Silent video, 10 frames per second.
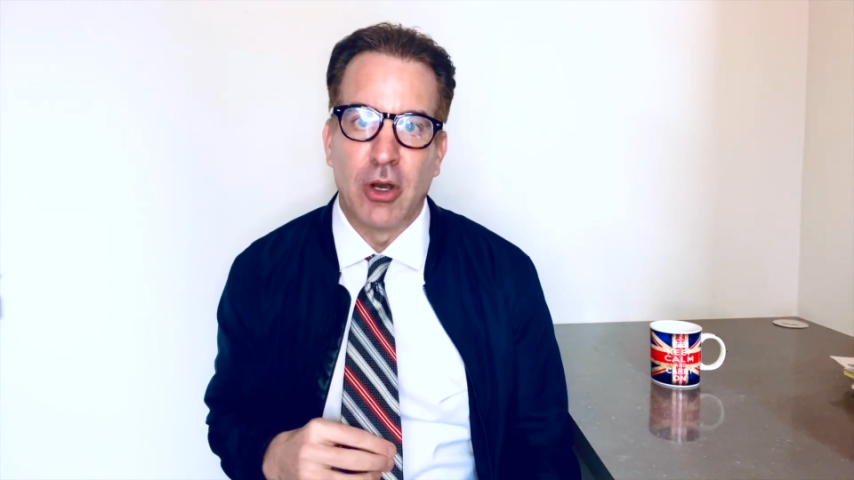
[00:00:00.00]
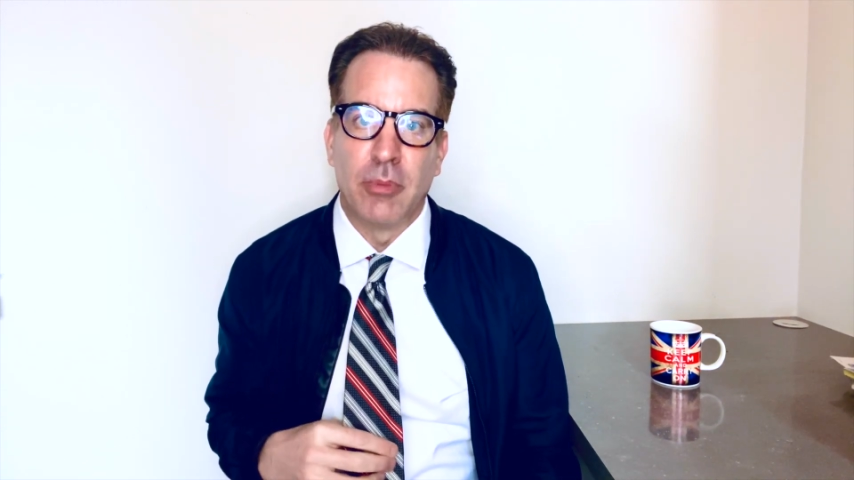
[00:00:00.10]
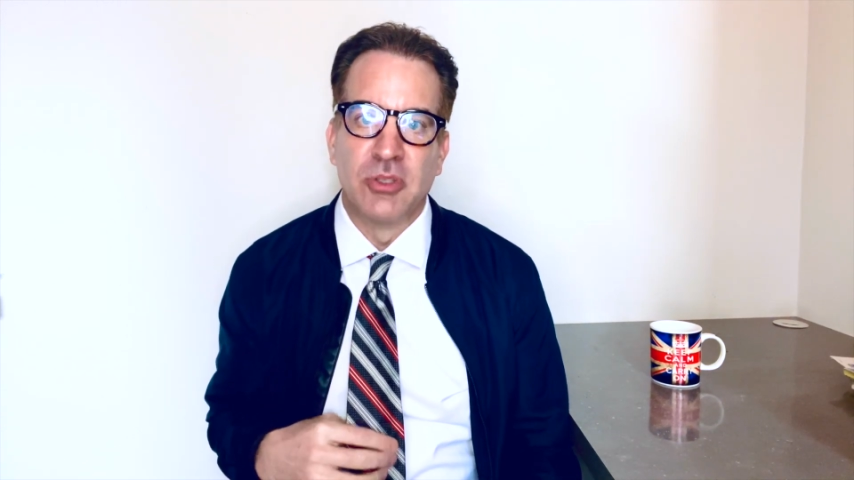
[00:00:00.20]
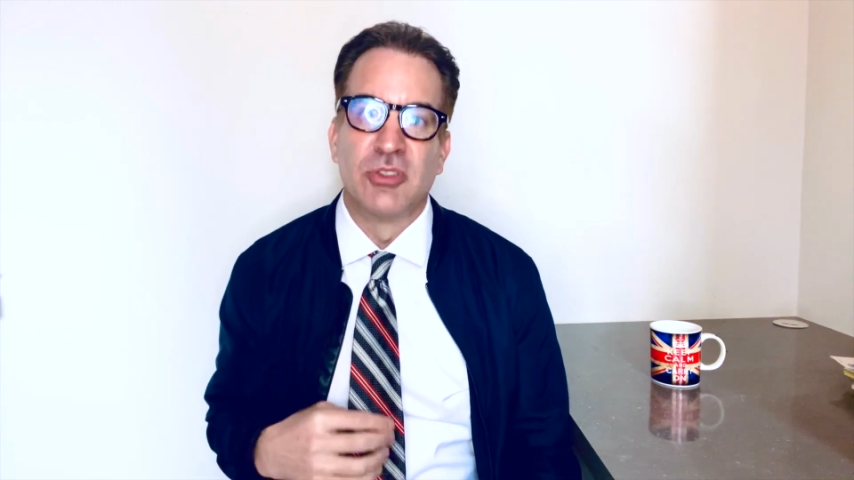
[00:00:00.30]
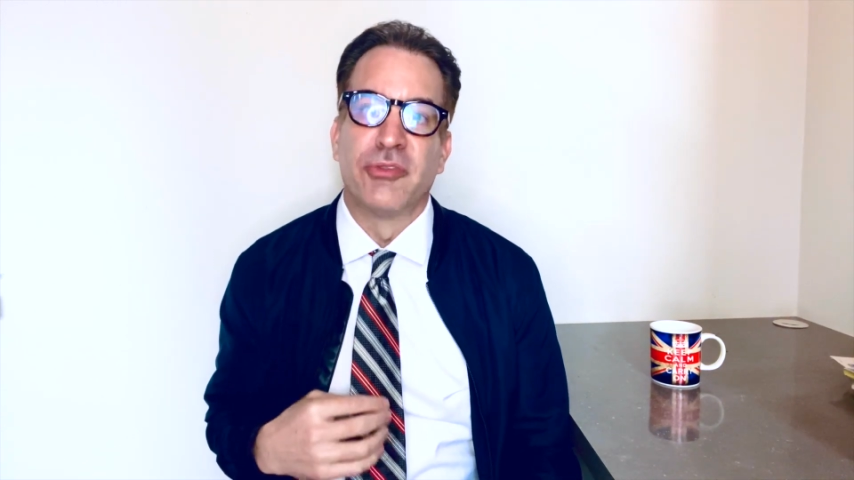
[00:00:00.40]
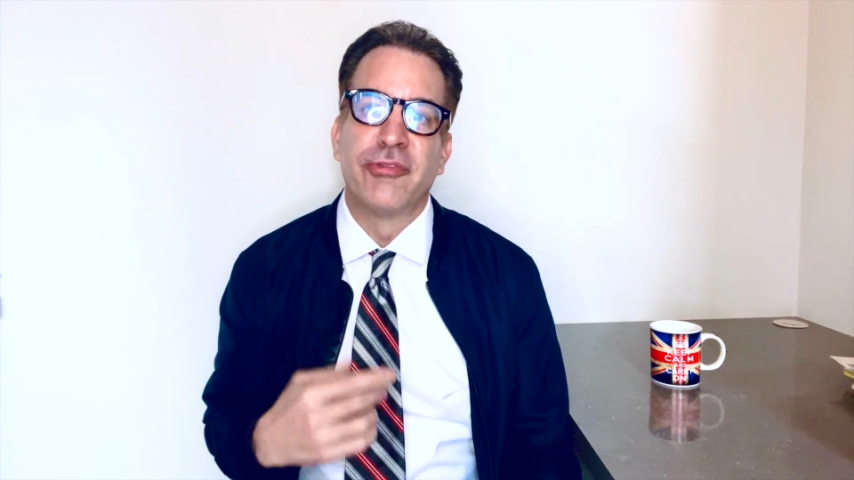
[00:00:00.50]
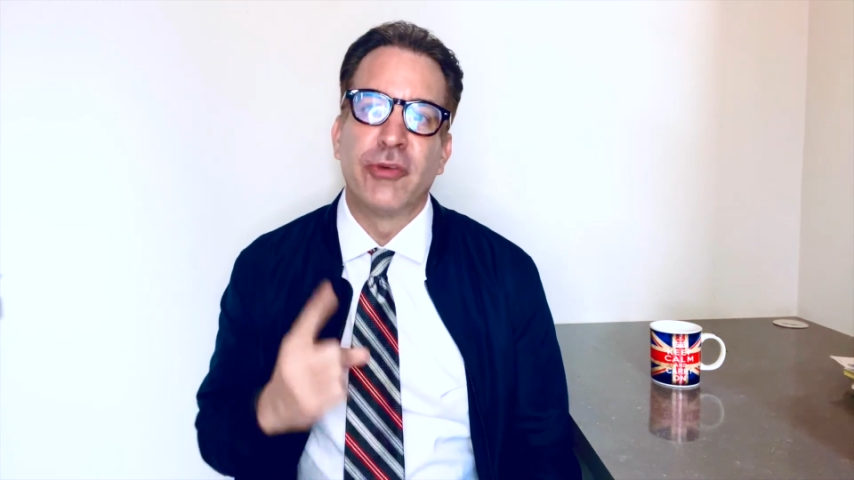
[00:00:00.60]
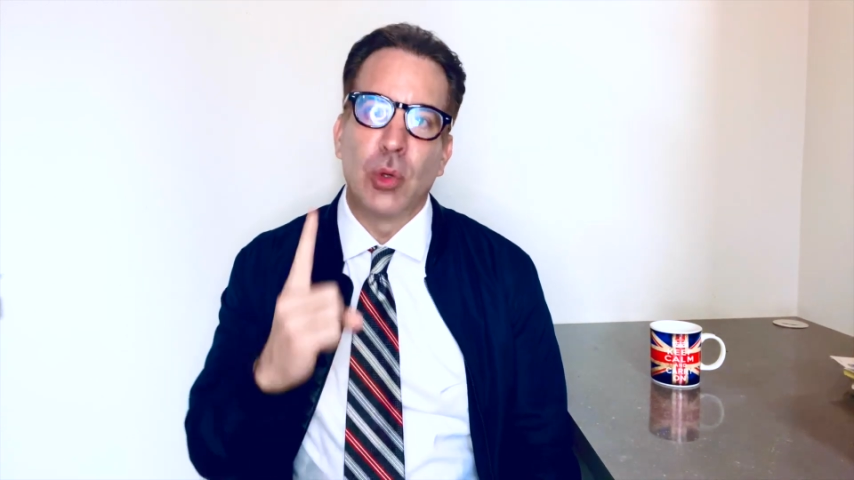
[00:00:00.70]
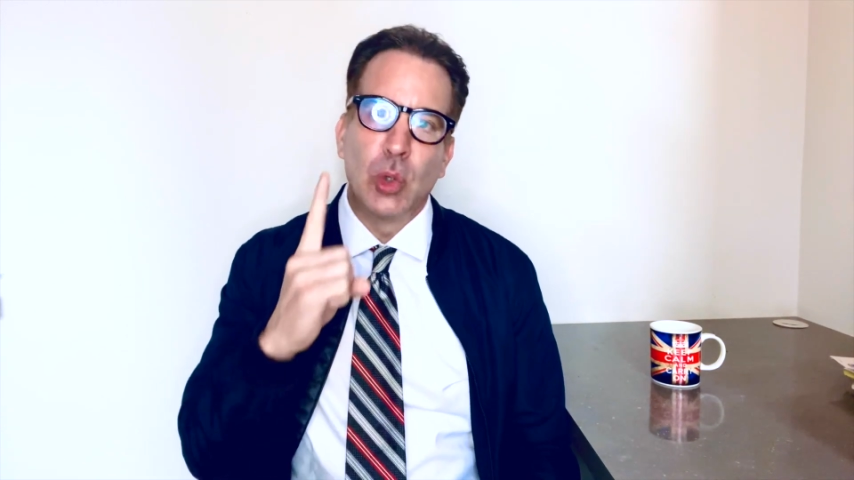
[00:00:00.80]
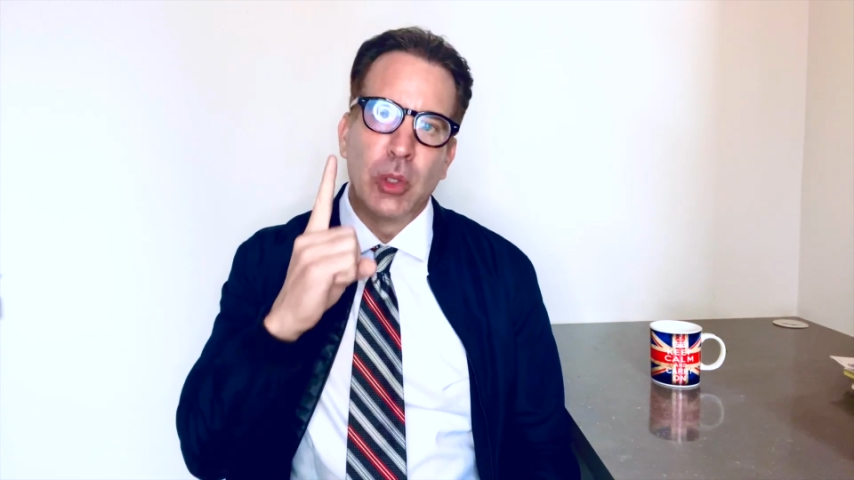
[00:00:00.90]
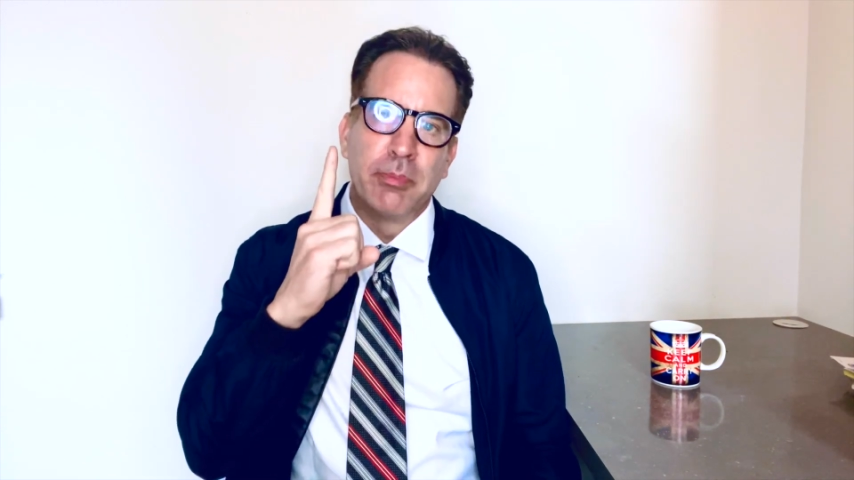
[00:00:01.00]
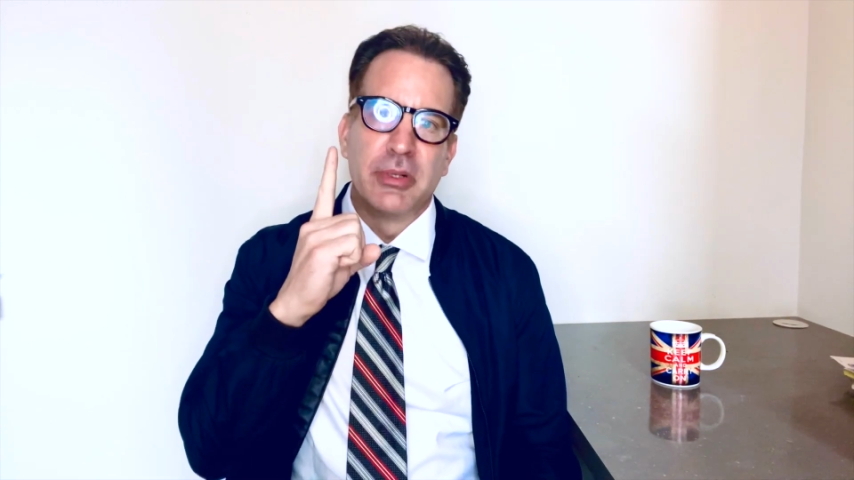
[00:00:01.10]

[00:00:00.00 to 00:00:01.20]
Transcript: almost a full